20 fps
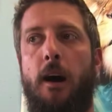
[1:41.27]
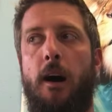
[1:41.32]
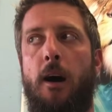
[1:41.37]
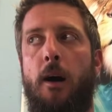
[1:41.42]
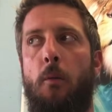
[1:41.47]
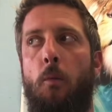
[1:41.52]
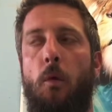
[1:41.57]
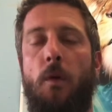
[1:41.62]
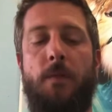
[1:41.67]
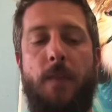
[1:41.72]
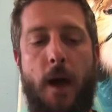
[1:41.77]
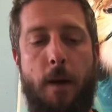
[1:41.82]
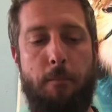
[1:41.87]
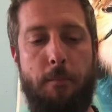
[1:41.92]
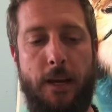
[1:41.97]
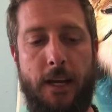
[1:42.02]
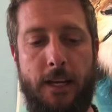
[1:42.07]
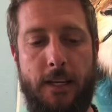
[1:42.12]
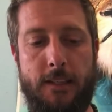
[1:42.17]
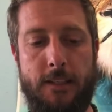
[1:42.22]
What that
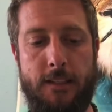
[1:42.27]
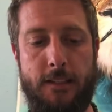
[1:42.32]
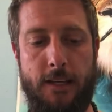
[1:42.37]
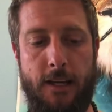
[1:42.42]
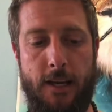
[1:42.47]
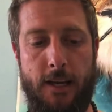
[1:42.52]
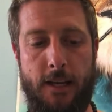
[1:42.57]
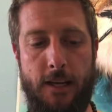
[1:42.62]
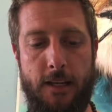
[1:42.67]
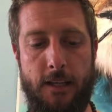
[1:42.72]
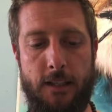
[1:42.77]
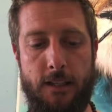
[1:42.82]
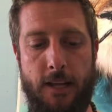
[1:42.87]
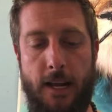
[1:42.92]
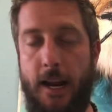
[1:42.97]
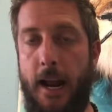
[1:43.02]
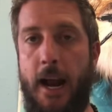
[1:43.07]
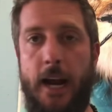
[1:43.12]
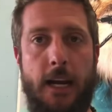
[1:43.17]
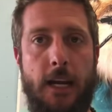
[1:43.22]
means is
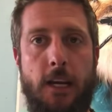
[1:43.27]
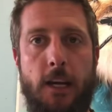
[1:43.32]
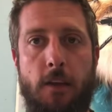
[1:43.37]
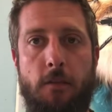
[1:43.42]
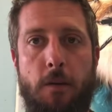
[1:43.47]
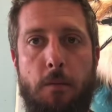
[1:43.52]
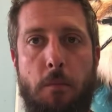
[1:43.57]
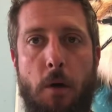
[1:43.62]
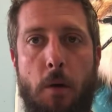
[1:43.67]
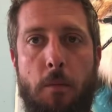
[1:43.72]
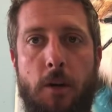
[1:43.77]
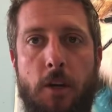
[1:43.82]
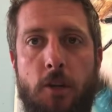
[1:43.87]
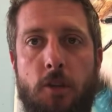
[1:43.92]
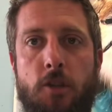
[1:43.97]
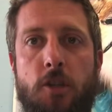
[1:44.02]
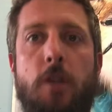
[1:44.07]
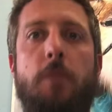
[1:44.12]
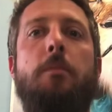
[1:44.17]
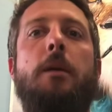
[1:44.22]
at any given moment, you
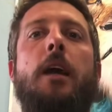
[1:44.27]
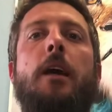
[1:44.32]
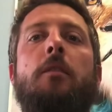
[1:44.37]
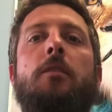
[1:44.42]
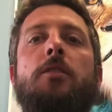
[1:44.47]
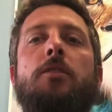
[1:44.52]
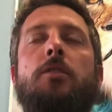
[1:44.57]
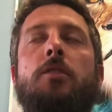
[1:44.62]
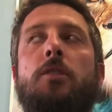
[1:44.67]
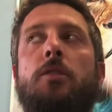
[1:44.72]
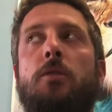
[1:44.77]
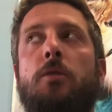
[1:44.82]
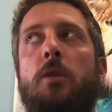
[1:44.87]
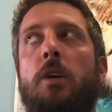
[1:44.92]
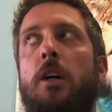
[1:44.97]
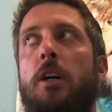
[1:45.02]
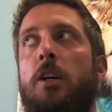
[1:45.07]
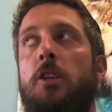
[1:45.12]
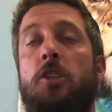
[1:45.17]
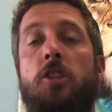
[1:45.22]
should be able to
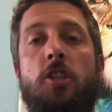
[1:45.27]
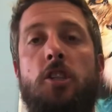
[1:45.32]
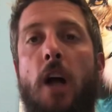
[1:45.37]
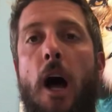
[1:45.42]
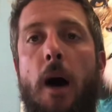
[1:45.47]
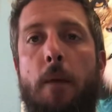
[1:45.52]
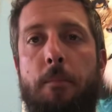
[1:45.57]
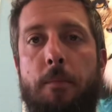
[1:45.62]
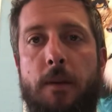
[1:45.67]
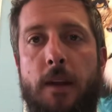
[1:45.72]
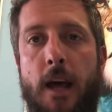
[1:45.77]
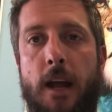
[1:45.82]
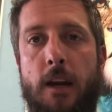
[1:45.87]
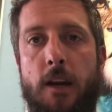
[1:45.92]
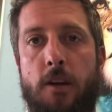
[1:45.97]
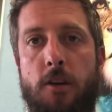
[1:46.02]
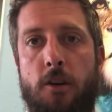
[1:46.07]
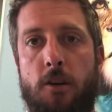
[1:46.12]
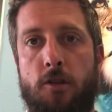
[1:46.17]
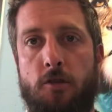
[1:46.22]
stop dead
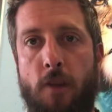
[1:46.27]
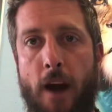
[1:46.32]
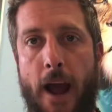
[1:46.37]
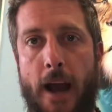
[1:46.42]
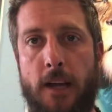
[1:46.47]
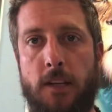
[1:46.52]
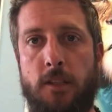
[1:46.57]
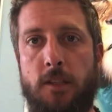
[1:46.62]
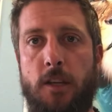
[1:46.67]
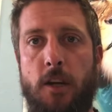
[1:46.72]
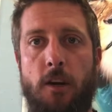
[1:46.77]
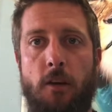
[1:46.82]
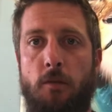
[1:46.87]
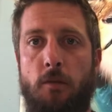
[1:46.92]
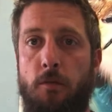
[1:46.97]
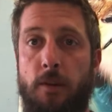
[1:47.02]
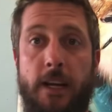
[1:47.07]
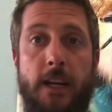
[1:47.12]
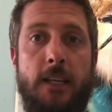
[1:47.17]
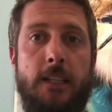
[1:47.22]
in your tracks,
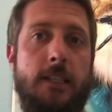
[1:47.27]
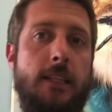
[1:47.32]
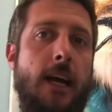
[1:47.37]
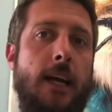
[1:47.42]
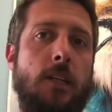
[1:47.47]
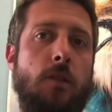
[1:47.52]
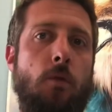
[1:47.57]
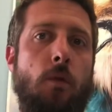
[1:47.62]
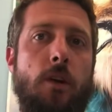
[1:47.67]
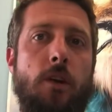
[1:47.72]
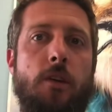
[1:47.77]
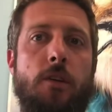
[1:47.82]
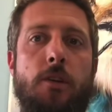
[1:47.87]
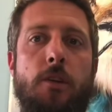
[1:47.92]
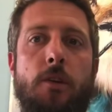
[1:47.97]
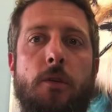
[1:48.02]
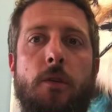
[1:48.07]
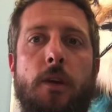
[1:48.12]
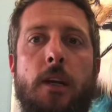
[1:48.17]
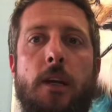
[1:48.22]
reassess what you're
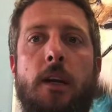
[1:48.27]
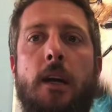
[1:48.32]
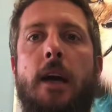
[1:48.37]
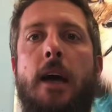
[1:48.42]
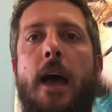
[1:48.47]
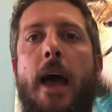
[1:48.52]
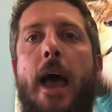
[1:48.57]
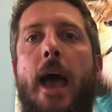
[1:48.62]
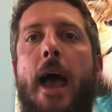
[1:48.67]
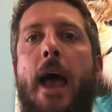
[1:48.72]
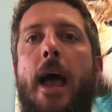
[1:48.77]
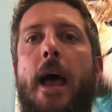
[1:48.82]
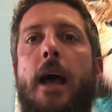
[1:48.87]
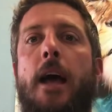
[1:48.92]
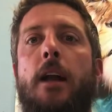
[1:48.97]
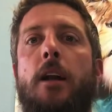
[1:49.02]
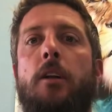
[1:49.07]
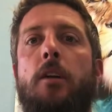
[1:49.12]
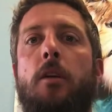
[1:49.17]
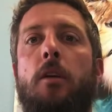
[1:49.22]
doing,
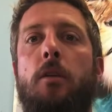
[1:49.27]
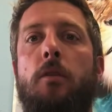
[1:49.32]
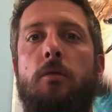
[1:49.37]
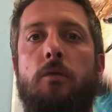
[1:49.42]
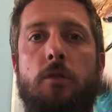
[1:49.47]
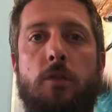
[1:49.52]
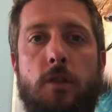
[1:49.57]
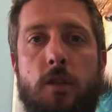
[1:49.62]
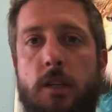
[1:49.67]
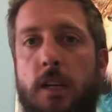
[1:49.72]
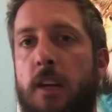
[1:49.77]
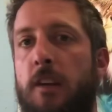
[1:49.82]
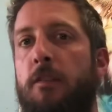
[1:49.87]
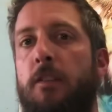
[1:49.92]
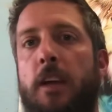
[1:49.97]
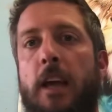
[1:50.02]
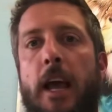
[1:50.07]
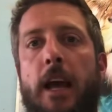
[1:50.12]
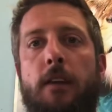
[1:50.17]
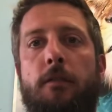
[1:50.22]
and
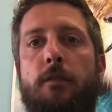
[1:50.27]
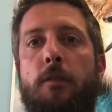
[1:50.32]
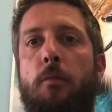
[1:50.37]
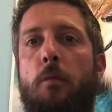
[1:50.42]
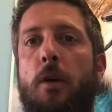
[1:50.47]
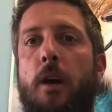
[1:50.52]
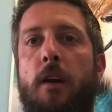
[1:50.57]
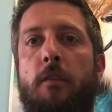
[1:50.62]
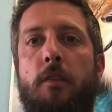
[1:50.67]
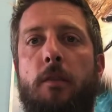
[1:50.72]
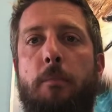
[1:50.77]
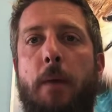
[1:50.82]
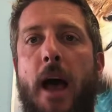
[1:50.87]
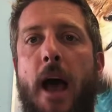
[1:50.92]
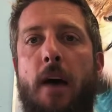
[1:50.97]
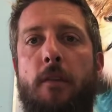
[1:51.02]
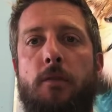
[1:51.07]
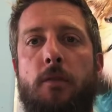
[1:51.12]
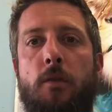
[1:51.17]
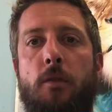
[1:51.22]
deviate from whatever
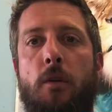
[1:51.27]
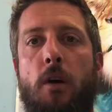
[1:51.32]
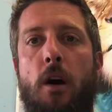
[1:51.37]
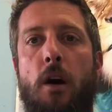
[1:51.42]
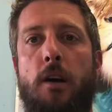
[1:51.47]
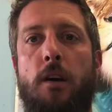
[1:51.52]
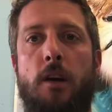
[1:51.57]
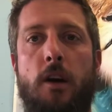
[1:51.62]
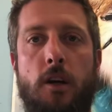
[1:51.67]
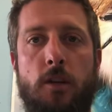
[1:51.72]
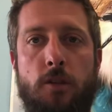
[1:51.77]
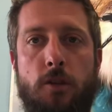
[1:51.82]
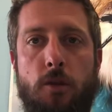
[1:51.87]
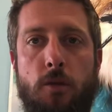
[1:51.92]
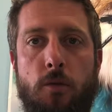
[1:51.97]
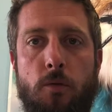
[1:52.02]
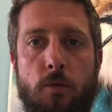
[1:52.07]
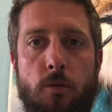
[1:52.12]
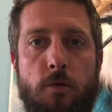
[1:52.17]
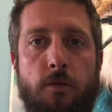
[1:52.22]
path you're on
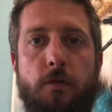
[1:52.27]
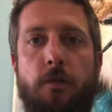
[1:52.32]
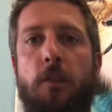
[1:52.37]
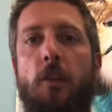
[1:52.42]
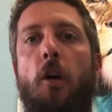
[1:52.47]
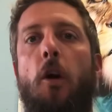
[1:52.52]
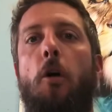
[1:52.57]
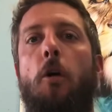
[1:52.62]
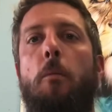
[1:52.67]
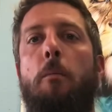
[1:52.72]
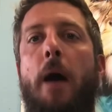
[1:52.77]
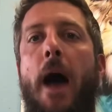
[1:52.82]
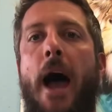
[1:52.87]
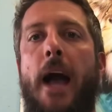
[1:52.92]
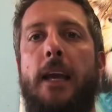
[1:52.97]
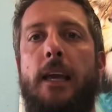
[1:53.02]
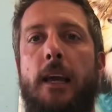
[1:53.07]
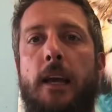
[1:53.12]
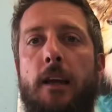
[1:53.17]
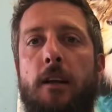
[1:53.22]
to flow
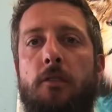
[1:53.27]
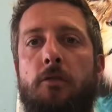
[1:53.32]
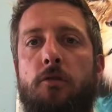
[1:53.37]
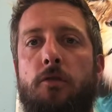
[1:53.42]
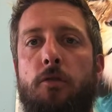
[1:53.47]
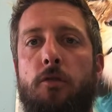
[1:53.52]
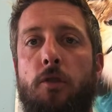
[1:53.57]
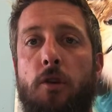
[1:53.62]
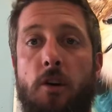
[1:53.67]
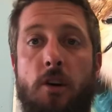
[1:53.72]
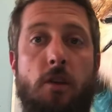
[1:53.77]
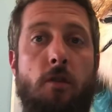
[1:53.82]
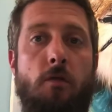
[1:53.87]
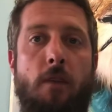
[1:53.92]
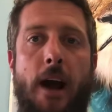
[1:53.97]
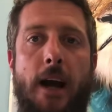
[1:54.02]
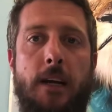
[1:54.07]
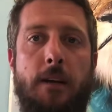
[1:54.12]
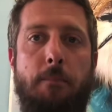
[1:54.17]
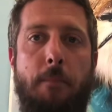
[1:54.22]
back into your
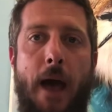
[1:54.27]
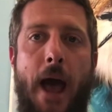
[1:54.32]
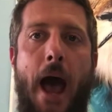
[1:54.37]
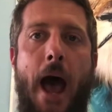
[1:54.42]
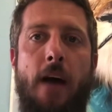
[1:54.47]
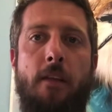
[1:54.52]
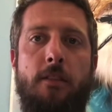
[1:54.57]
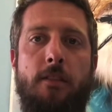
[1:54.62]
correct path.